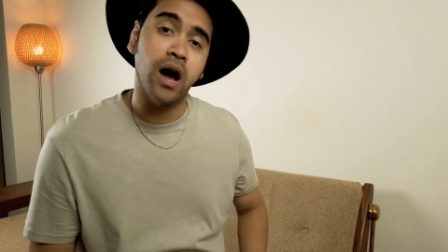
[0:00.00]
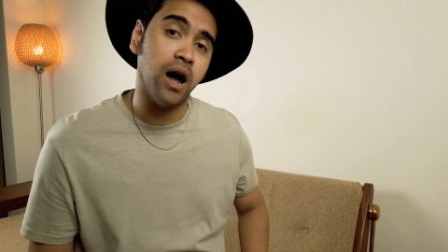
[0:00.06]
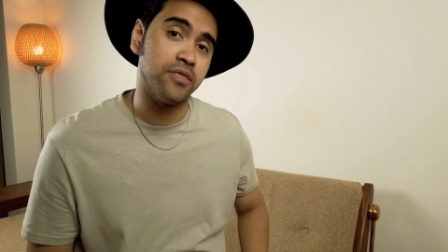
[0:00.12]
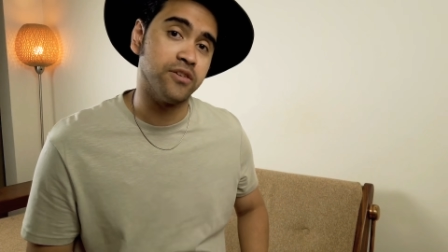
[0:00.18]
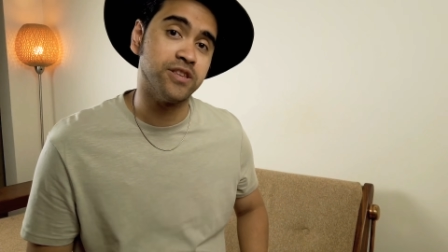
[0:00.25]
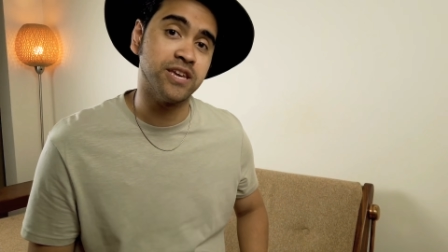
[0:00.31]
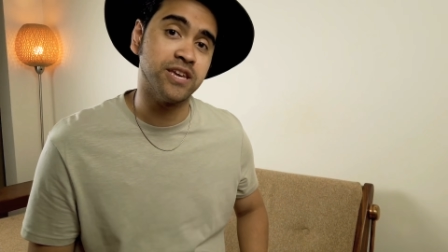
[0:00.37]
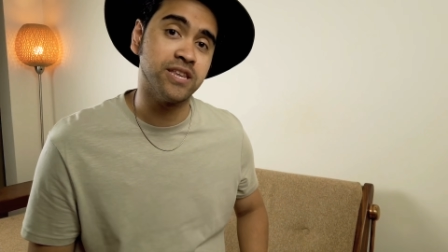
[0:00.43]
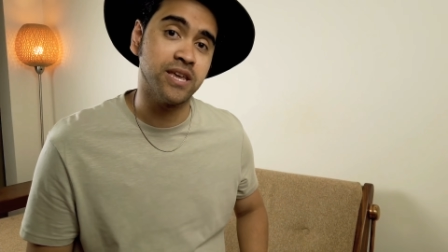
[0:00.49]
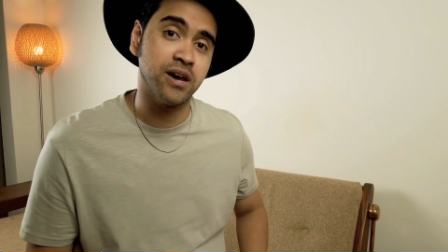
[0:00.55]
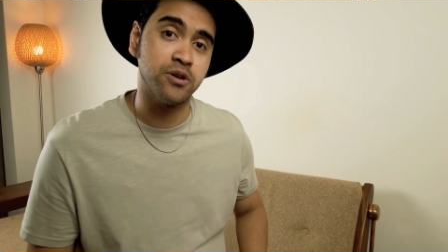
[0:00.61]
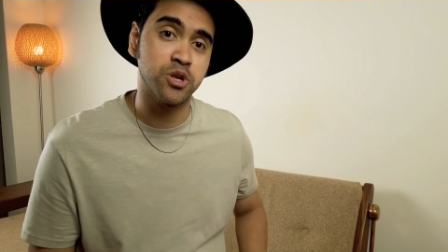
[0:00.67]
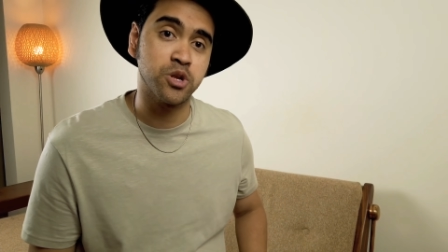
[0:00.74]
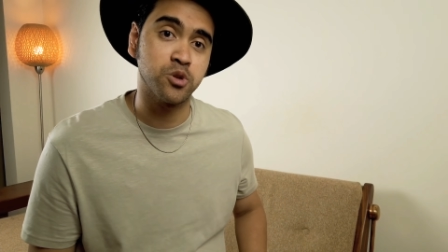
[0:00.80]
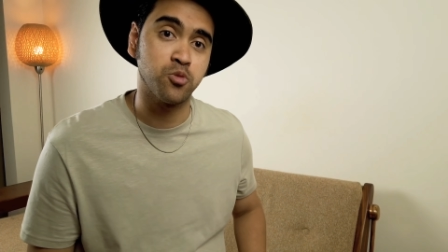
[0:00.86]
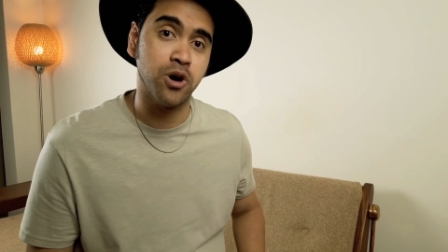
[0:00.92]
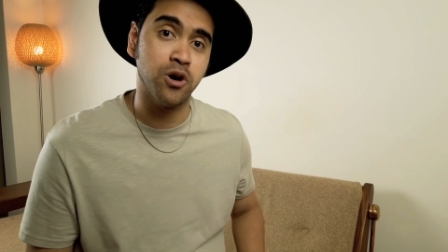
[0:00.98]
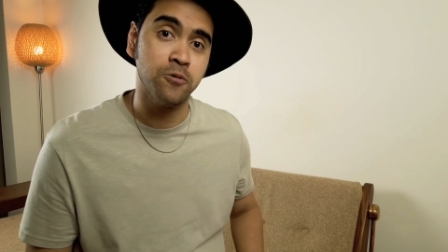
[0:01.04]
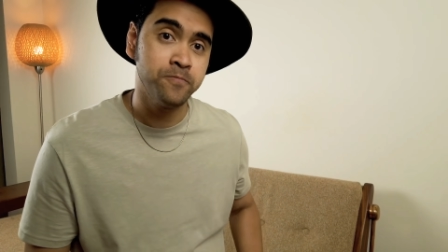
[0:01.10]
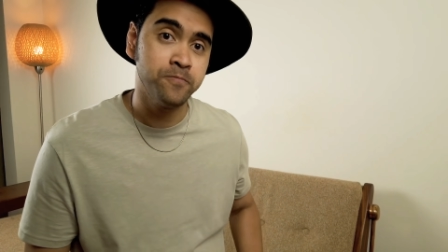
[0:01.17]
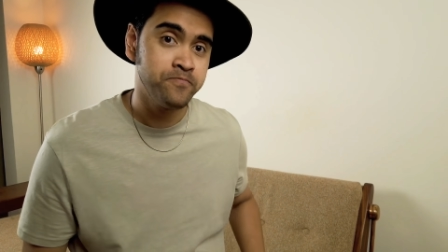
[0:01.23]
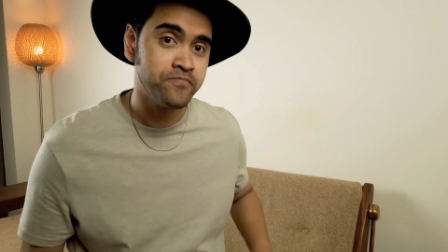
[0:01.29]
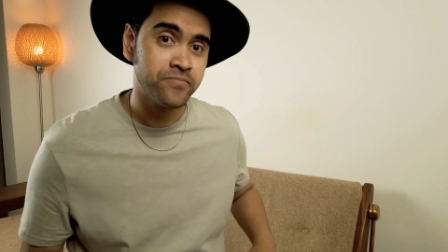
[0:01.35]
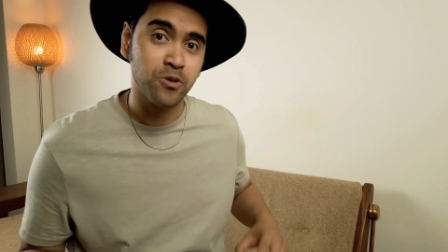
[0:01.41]
other details as
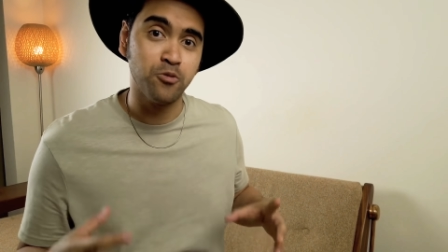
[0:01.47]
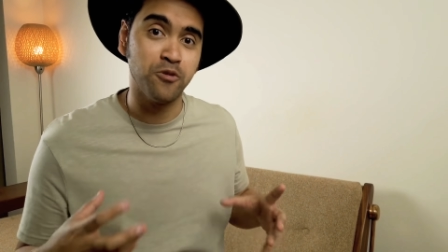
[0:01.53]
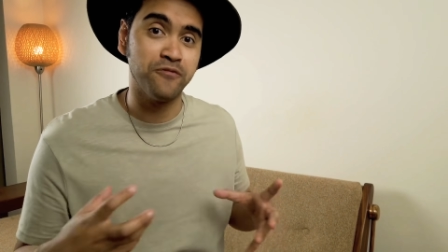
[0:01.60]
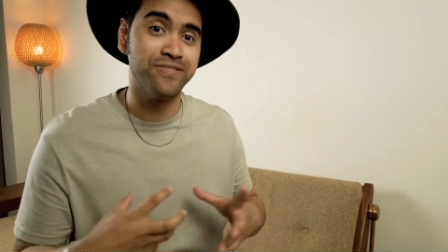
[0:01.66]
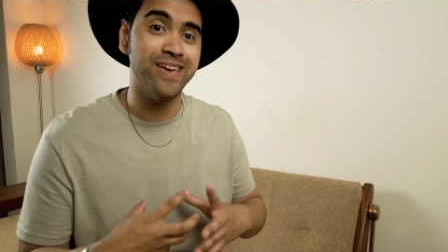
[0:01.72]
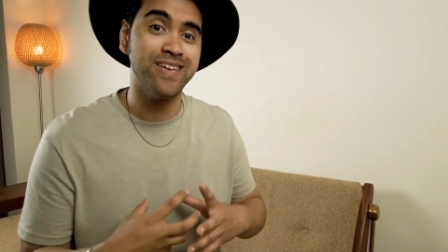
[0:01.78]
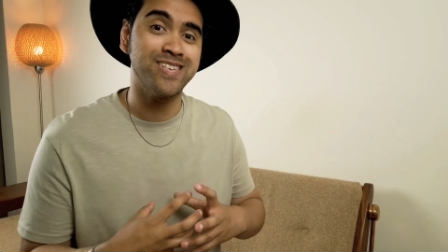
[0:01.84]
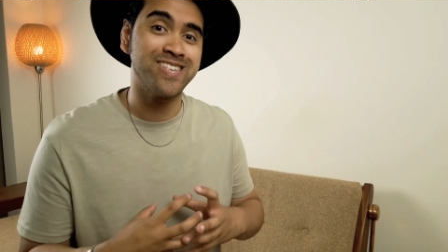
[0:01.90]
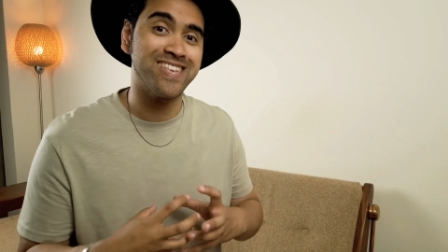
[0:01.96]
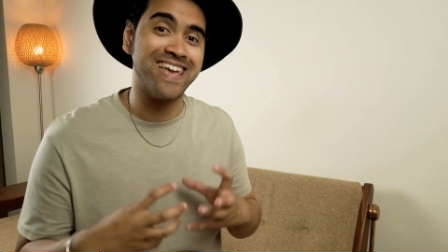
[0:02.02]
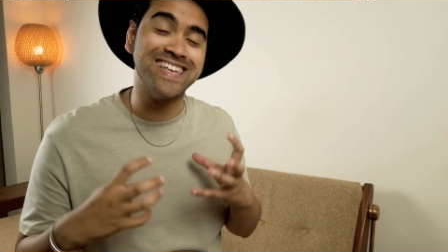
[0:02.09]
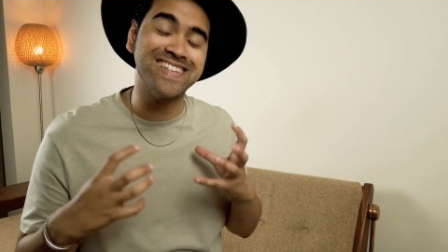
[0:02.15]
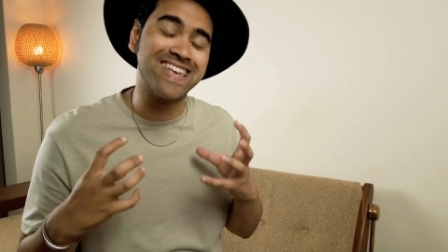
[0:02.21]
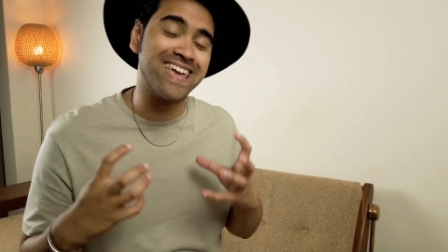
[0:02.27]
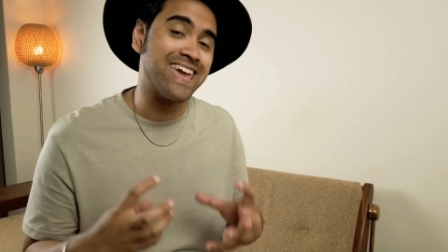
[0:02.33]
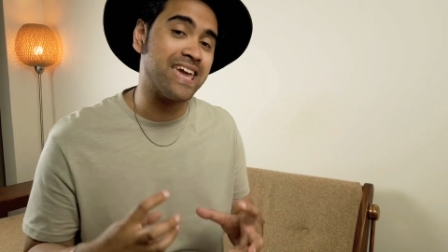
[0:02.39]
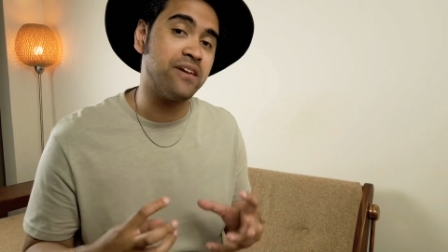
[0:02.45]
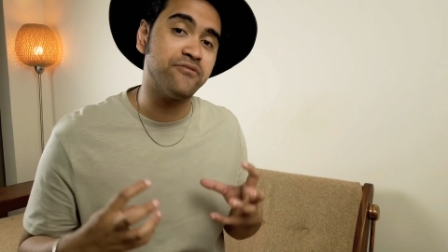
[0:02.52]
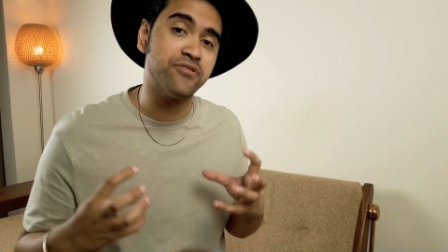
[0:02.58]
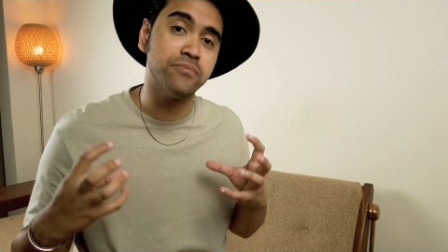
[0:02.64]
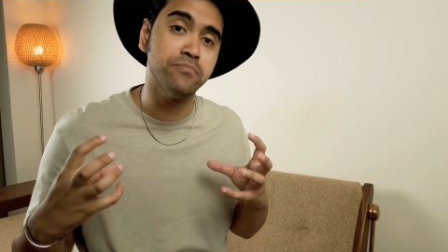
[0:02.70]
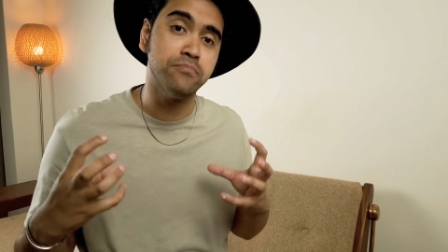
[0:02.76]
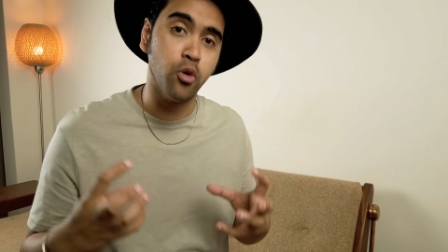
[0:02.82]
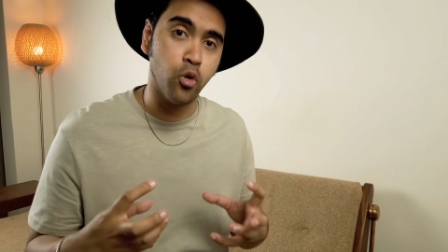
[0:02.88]
well. With this, it's
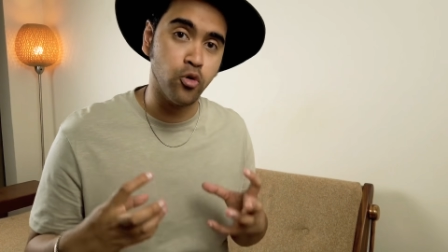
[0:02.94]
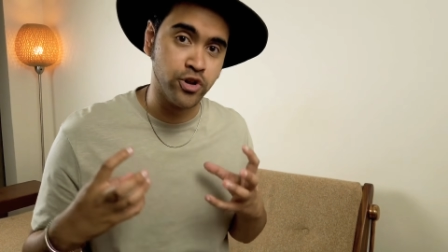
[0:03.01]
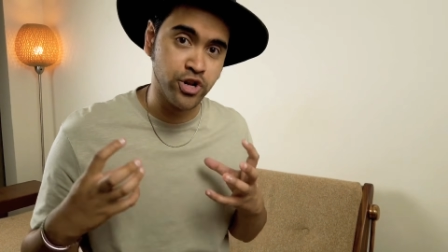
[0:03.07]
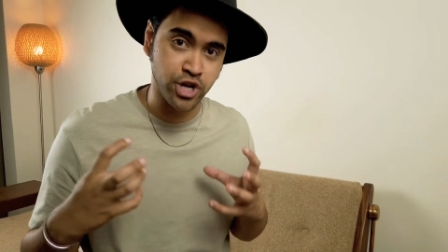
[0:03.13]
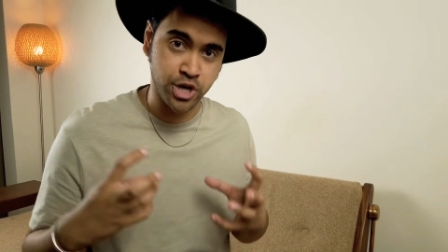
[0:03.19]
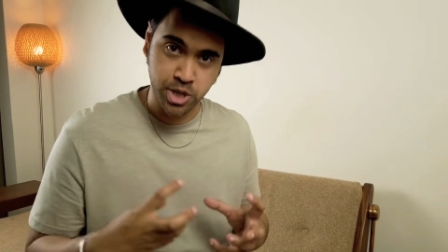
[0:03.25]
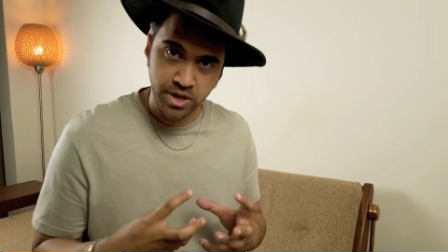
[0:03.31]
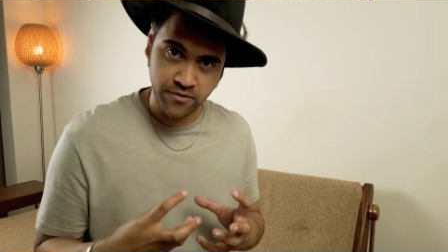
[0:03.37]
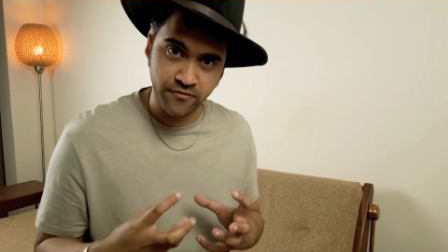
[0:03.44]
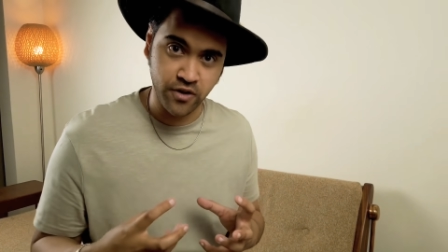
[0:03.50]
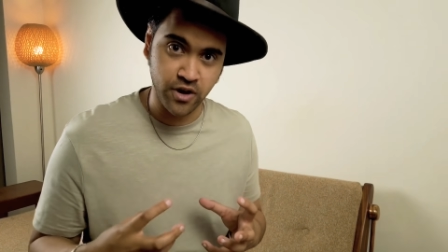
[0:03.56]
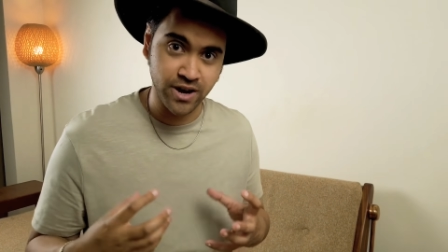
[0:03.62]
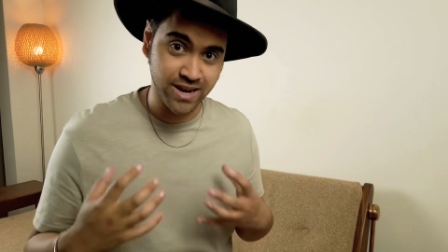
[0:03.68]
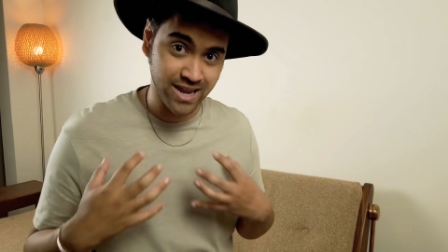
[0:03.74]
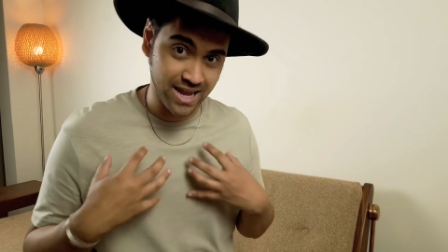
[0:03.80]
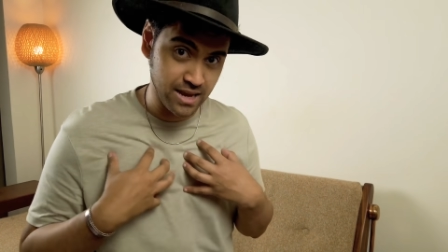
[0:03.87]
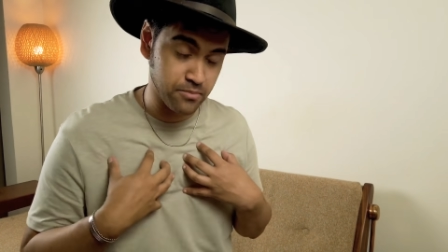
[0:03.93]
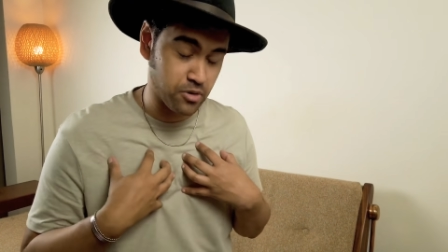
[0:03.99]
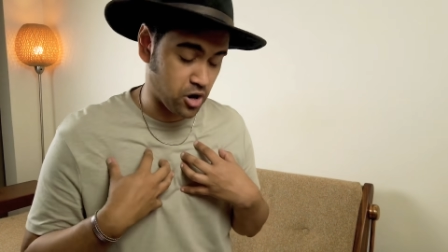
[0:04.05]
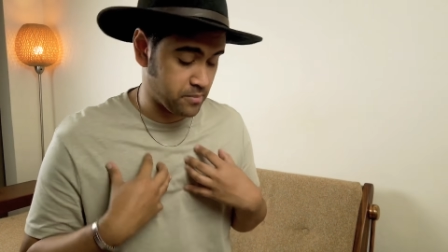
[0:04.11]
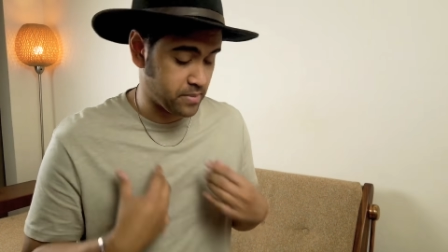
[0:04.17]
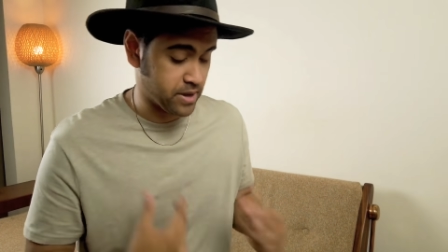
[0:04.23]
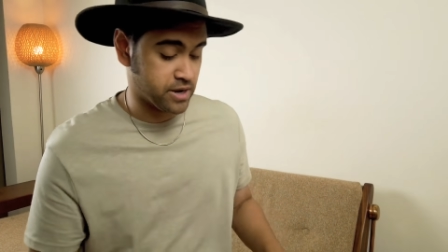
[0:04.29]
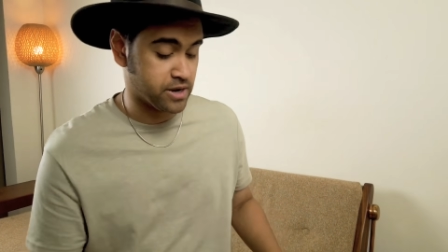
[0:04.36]
even more justified, in
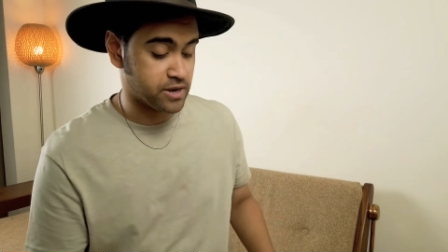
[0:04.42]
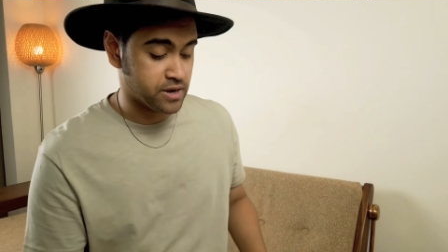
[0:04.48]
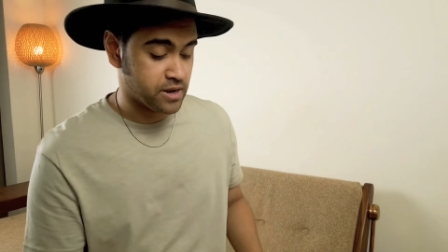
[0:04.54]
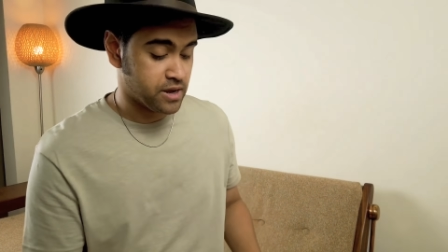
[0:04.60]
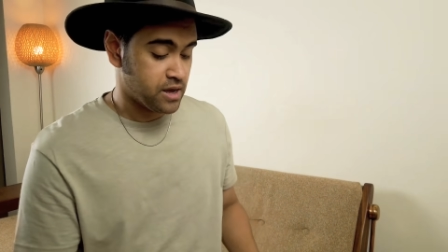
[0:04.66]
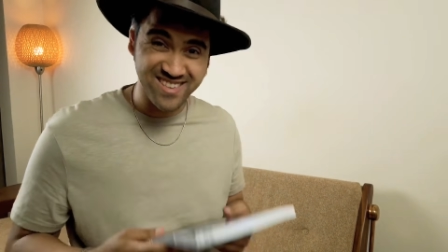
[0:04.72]
my opinion.